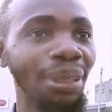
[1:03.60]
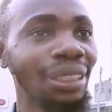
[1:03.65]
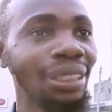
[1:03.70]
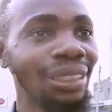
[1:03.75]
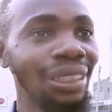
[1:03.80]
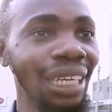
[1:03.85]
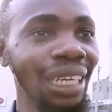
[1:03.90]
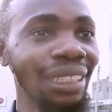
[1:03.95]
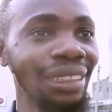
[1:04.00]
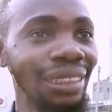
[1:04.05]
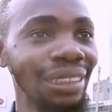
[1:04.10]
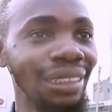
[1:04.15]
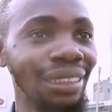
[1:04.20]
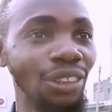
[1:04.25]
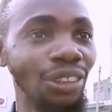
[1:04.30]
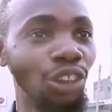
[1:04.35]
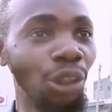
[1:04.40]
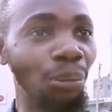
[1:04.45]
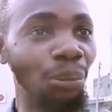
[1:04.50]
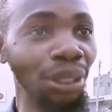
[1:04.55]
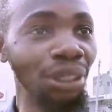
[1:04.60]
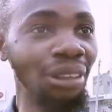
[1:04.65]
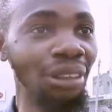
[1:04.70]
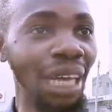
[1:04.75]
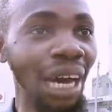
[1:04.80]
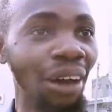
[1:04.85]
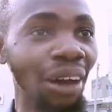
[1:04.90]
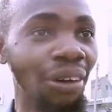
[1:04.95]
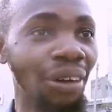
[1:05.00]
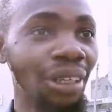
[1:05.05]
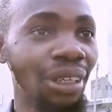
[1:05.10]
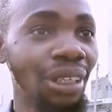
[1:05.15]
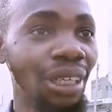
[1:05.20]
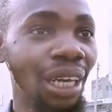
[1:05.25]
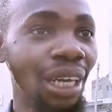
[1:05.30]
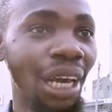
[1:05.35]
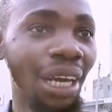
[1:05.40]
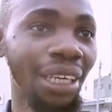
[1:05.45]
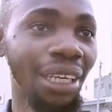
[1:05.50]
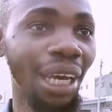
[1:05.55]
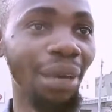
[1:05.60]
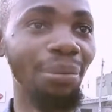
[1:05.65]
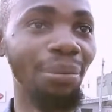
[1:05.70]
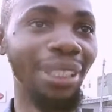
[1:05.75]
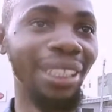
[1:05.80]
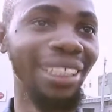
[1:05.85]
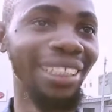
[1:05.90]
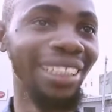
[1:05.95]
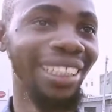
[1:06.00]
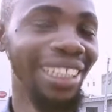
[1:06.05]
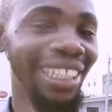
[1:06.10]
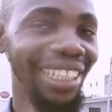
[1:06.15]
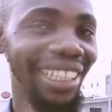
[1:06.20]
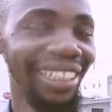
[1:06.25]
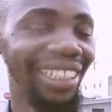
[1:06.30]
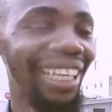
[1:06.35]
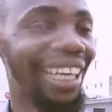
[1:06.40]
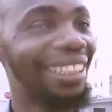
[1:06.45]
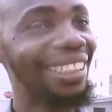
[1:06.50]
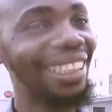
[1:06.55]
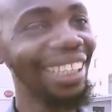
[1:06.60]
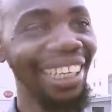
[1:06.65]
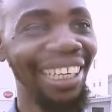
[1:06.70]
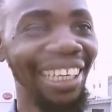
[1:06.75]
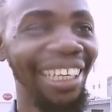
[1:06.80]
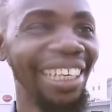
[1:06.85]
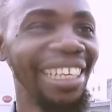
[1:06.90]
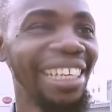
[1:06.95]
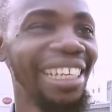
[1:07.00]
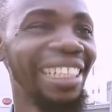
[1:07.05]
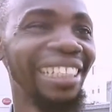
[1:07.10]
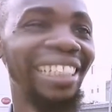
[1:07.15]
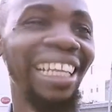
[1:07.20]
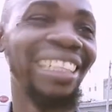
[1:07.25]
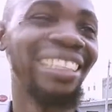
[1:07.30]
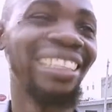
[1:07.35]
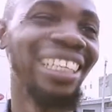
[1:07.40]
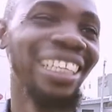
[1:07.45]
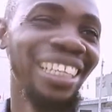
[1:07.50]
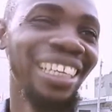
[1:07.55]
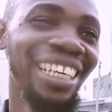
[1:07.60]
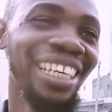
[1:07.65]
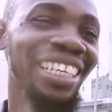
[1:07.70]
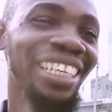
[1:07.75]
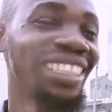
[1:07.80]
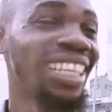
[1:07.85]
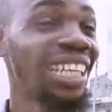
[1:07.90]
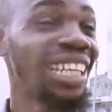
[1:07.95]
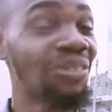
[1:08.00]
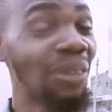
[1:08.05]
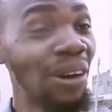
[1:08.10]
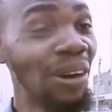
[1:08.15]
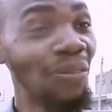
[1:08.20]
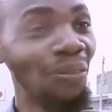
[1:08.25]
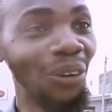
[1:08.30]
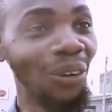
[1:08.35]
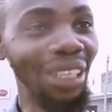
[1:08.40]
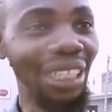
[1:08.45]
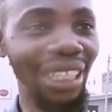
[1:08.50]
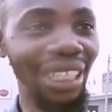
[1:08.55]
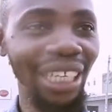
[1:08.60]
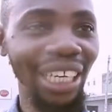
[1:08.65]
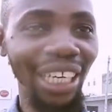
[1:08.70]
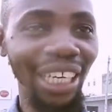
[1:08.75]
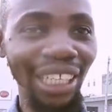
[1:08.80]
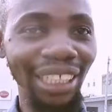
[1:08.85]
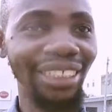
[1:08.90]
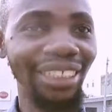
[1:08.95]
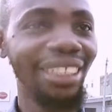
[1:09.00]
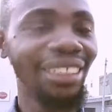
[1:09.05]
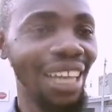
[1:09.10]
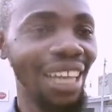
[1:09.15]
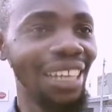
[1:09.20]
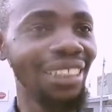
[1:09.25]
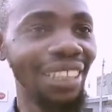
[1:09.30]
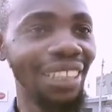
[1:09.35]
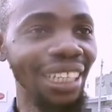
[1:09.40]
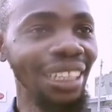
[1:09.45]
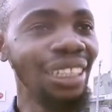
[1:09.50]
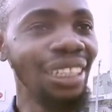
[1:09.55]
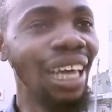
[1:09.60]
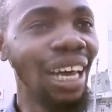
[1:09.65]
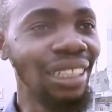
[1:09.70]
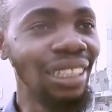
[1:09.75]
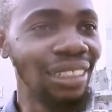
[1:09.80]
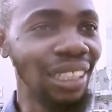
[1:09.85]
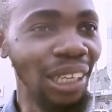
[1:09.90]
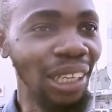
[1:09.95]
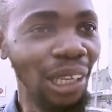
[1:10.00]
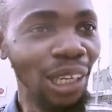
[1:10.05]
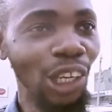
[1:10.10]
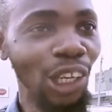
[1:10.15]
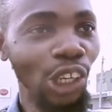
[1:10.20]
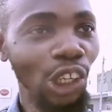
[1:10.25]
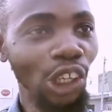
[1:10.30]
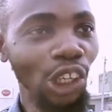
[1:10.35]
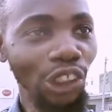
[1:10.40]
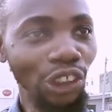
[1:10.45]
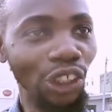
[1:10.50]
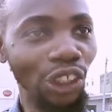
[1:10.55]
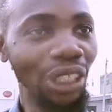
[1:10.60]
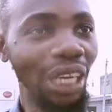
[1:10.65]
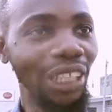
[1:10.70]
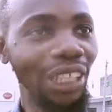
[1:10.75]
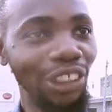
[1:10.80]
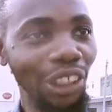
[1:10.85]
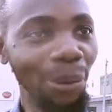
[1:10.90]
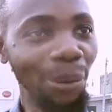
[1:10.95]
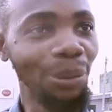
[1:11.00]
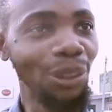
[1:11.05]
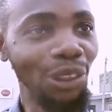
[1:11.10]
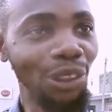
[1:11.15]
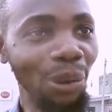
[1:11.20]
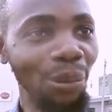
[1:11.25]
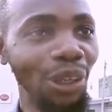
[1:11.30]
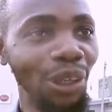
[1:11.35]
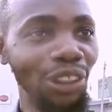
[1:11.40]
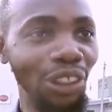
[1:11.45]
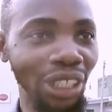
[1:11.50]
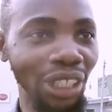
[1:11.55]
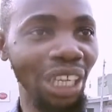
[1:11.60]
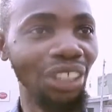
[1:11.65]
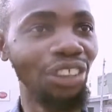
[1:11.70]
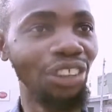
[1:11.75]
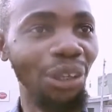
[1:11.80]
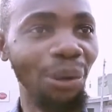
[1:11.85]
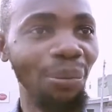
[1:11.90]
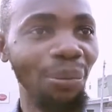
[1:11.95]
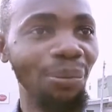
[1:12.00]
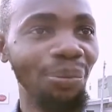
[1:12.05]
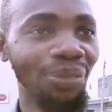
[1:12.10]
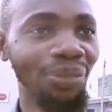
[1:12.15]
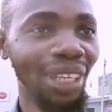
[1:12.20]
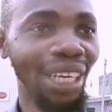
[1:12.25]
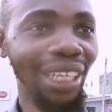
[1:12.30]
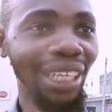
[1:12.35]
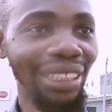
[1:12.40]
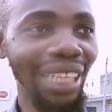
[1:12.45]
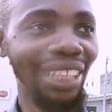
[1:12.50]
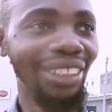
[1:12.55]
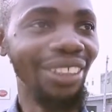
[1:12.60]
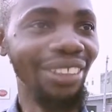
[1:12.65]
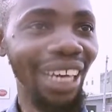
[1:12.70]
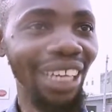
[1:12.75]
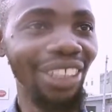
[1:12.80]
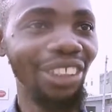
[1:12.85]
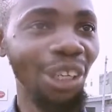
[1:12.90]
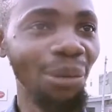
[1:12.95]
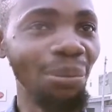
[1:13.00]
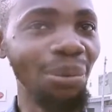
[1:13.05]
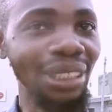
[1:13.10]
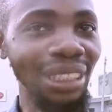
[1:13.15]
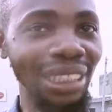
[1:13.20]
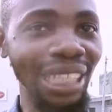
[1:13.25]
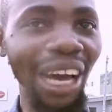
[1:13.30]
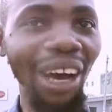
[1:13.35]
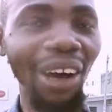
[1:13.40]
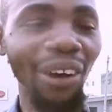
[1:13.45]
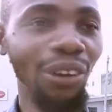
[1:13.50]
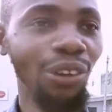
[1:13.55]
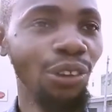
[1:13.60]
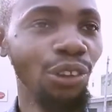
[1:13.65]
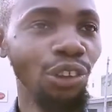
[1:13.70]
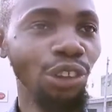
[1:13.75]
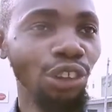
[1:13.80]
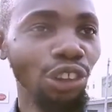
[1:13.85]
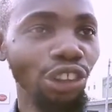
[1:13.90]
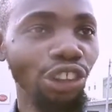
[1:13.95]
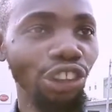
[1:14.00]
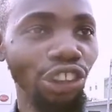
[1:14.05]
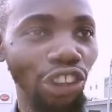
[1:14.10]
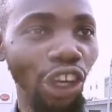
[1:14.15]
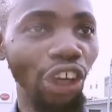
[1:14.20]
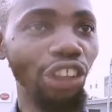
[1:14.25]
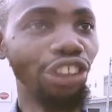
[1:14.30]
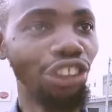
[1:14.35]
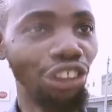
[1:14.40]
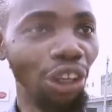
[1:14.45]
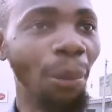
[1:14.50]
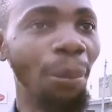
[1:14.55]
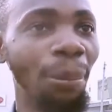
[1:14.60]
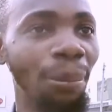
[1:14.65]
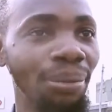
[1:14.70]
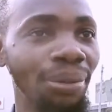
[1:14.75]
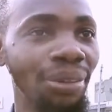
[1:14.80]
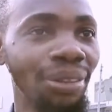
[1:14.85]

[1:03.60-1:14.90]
president is Jibril now. I mean, that's very funny. It's just like saying that Donald Trump is no more Donald Trump. That Donald Trump is now John Trump.